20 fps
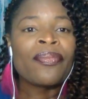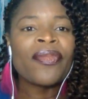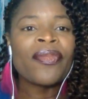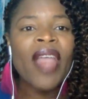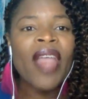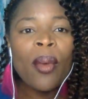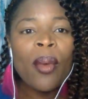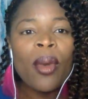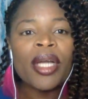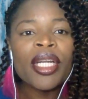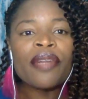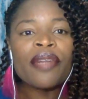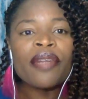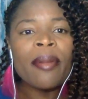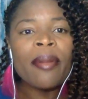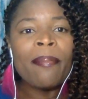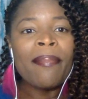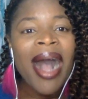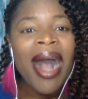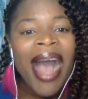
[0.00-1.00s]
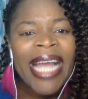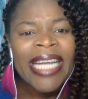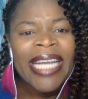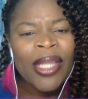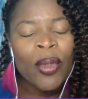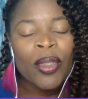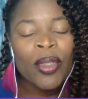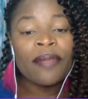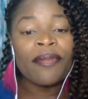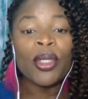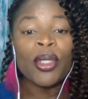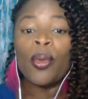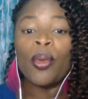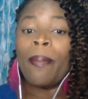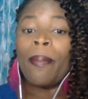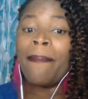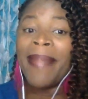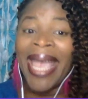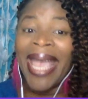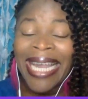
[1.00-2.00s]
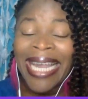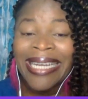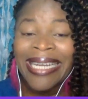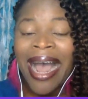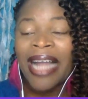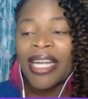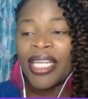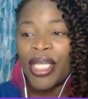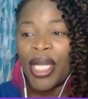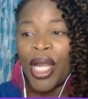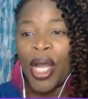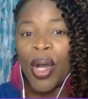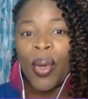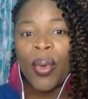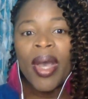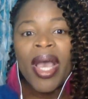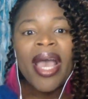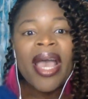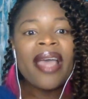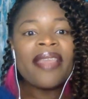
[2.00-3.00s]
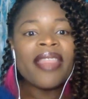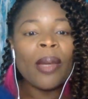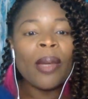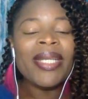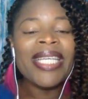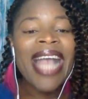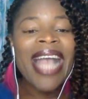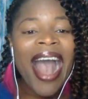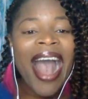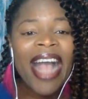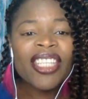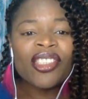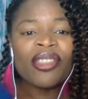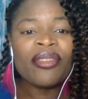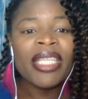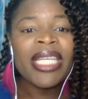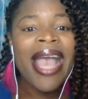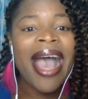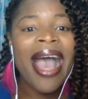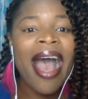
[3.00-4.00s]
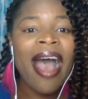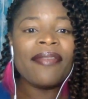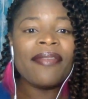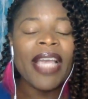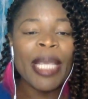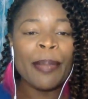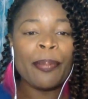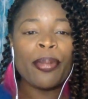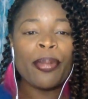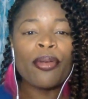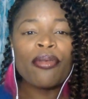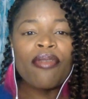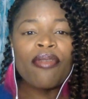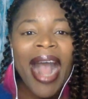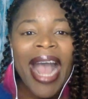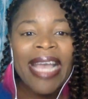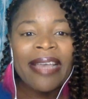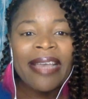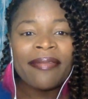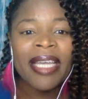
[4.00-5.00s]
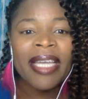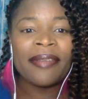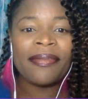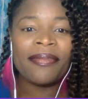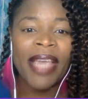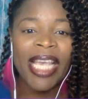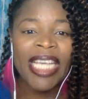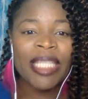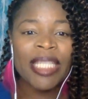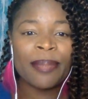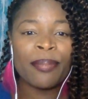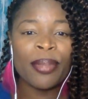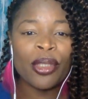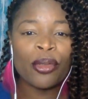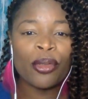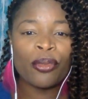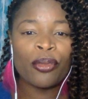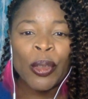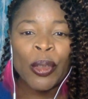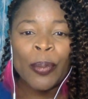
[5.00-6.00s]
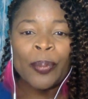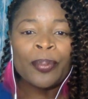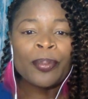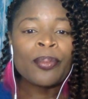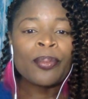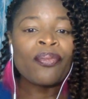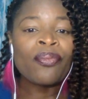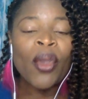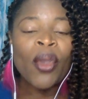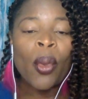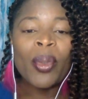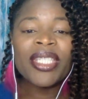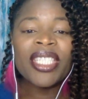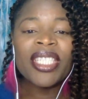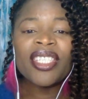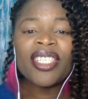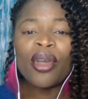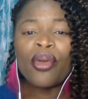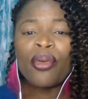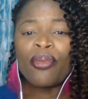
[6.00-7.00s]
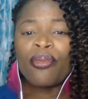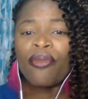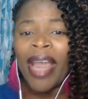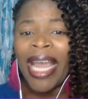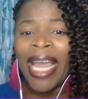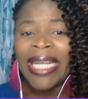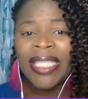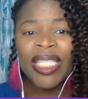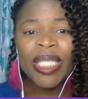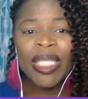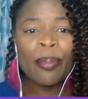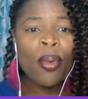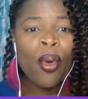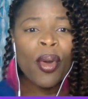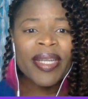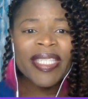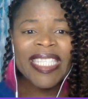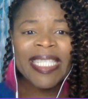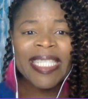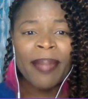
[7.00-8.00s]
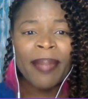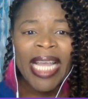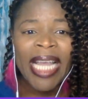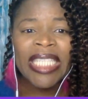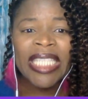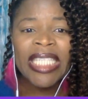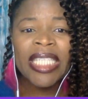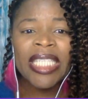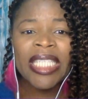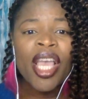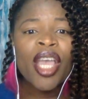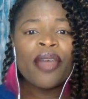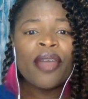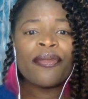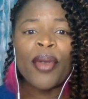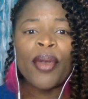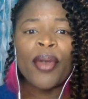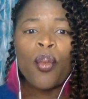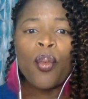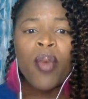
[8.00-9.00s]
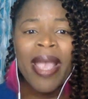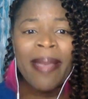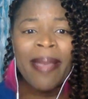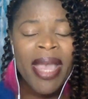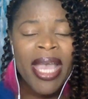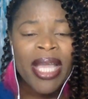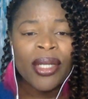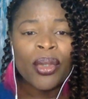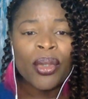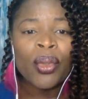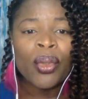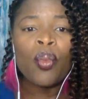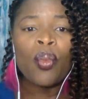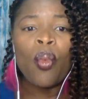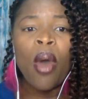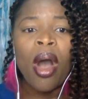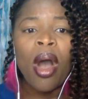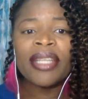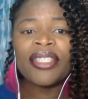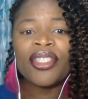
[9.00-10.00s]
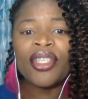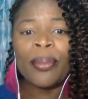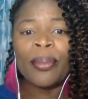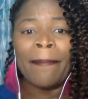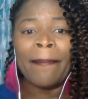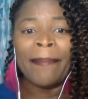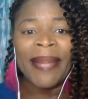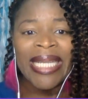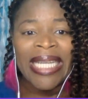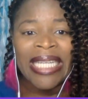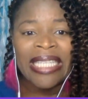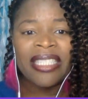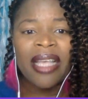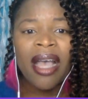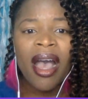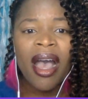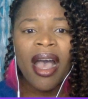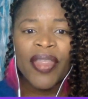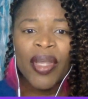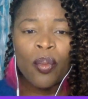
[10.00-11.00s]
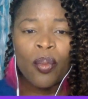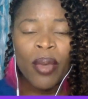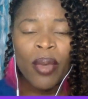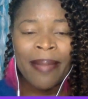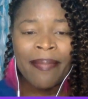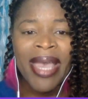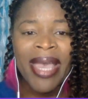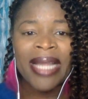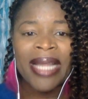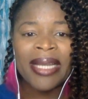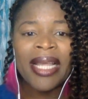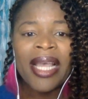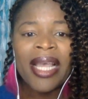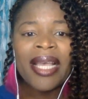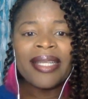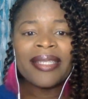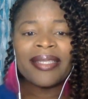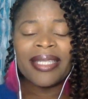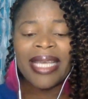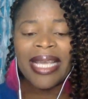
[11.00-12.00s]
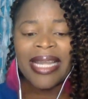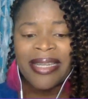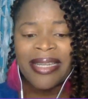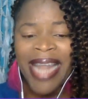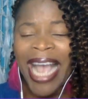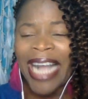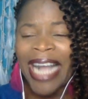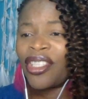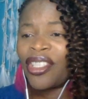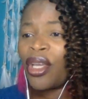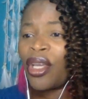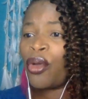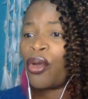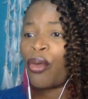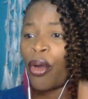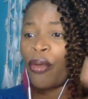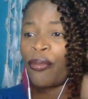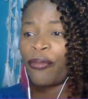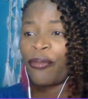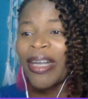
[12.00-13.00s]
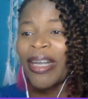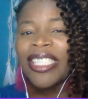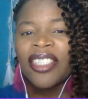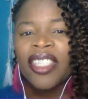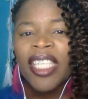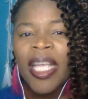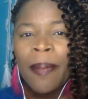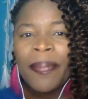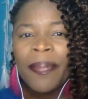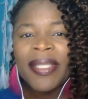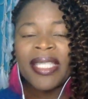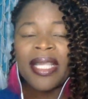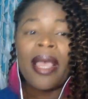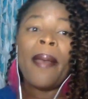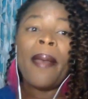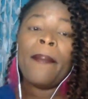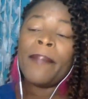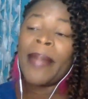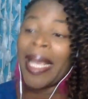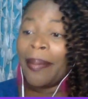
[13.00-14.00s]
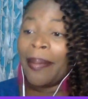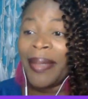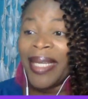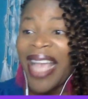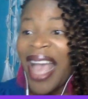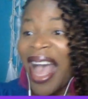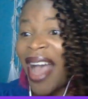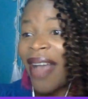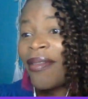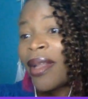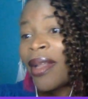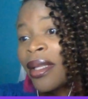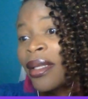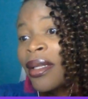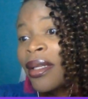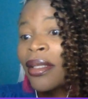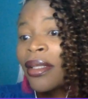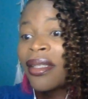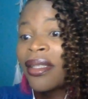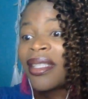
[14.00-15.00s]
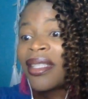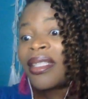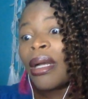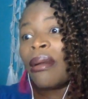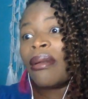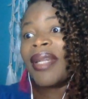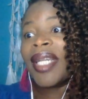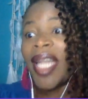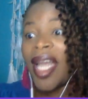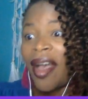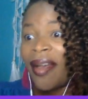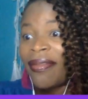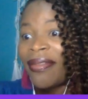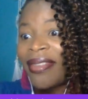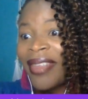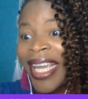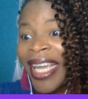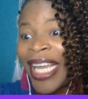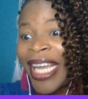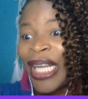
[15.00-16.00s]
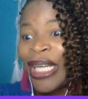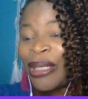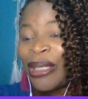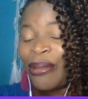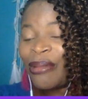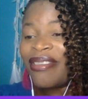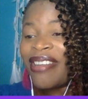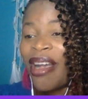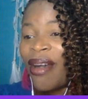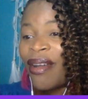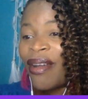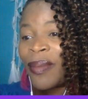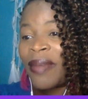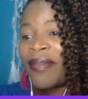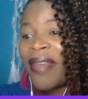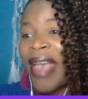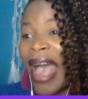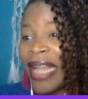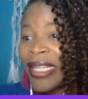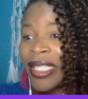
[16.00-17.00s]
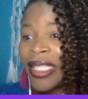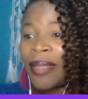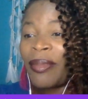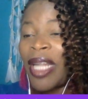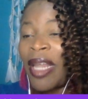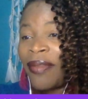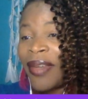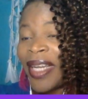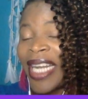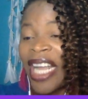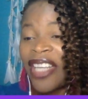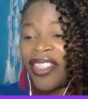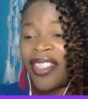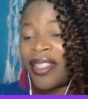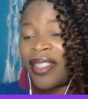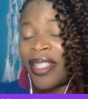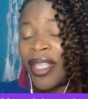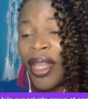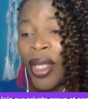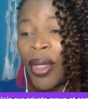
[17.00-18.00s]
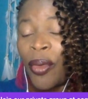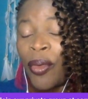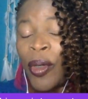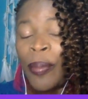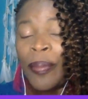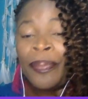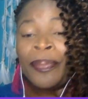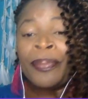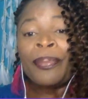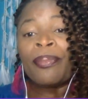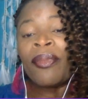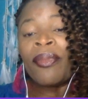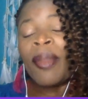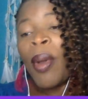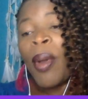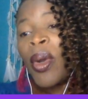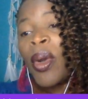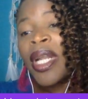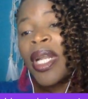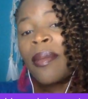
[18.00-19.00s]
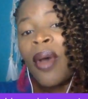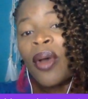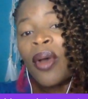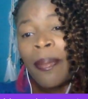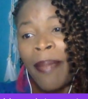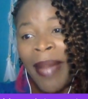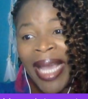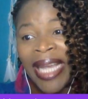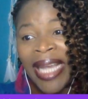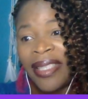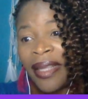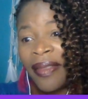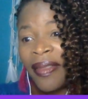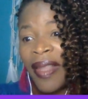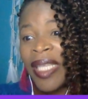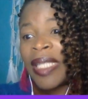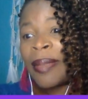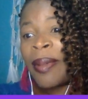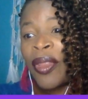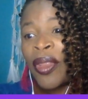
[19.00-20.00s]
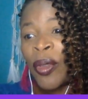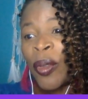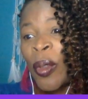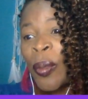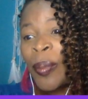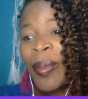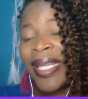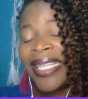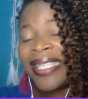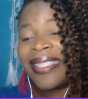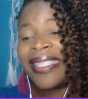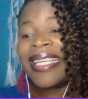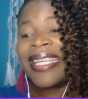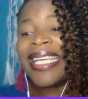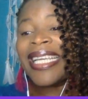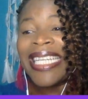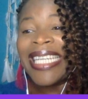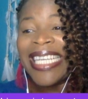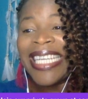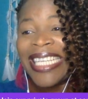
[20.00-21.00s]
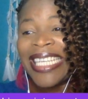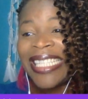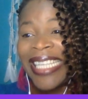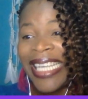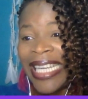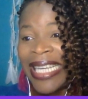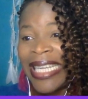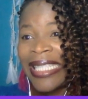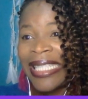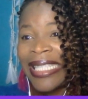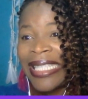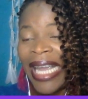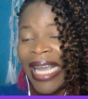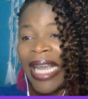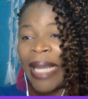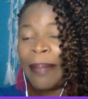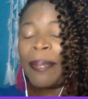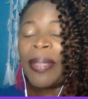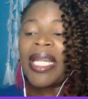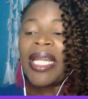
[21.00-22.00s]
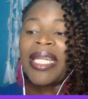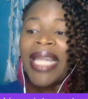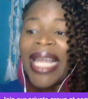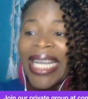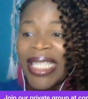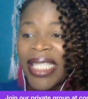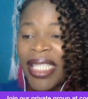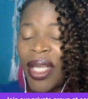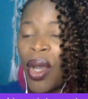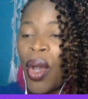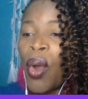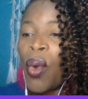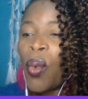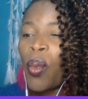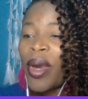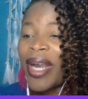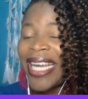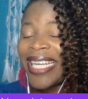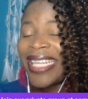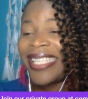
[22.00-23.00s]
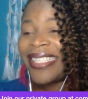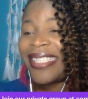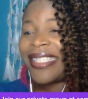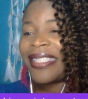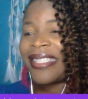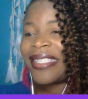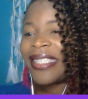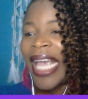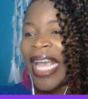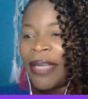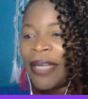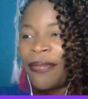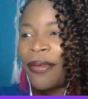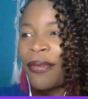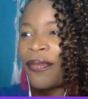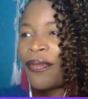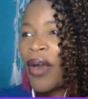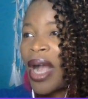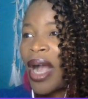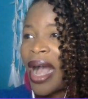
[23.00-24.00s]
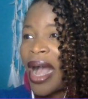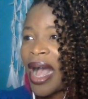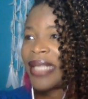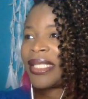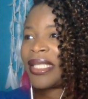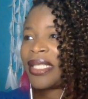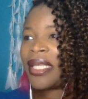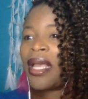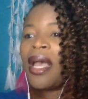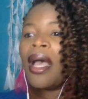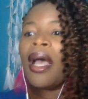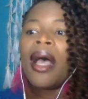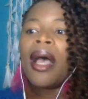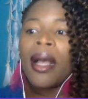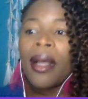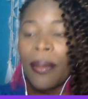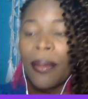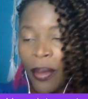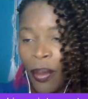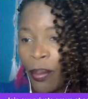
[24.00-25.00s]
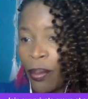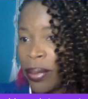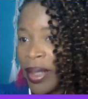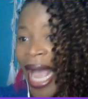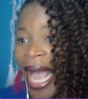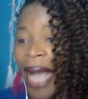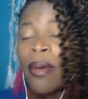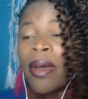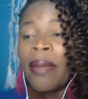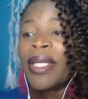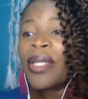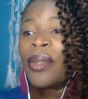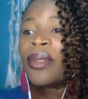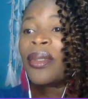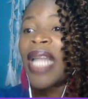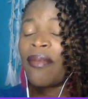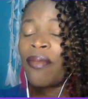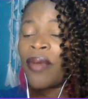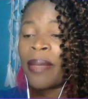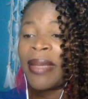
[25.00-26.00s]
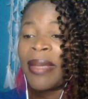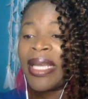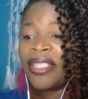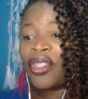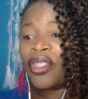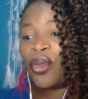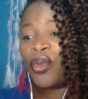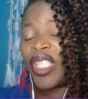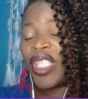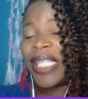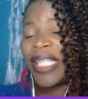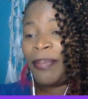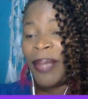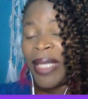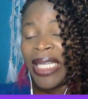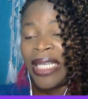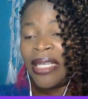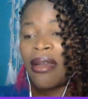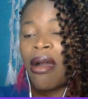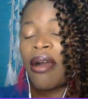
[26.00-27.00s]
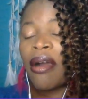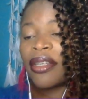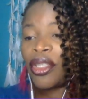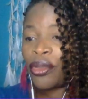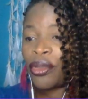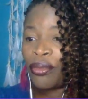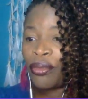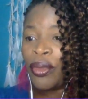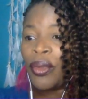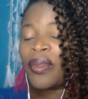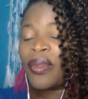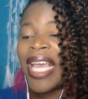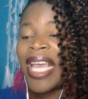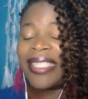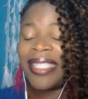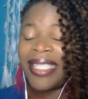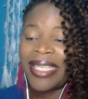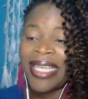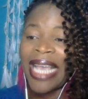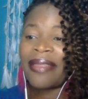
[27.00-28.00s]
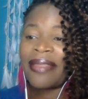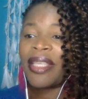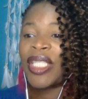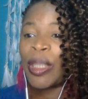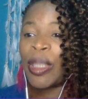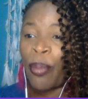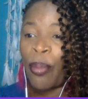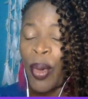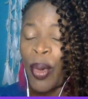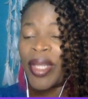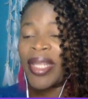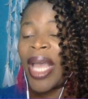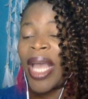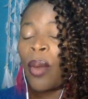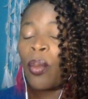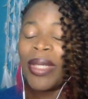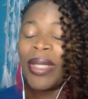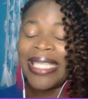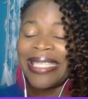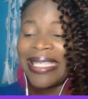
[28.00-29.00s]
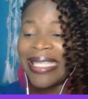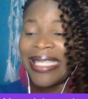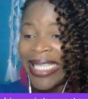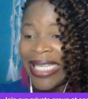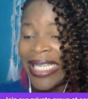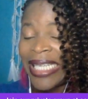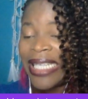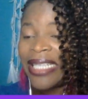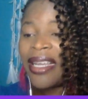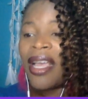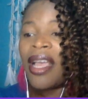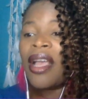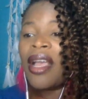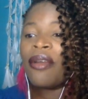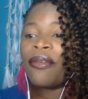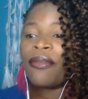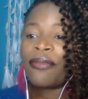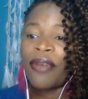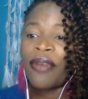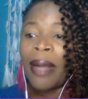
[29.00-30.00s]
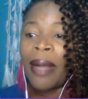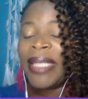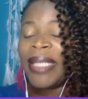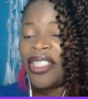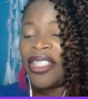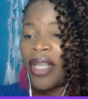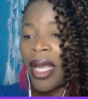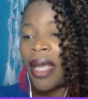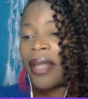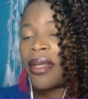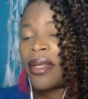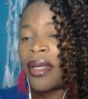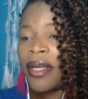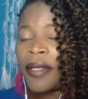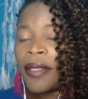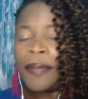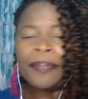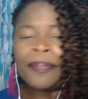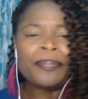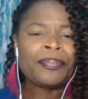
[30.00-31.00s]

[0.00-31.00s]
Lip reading: I want to remind those of you who may not know that we actually have a private Facebook group, which is a great support space for women who want to meet other women, to connect, grow friendships, maybe have a little, love thing. Who knows? We've had some love connections in the group. But one of the most amazing things about the group, it is a place where it is safe for us Black women who love women to speak our truth and to get the support that we need from each other.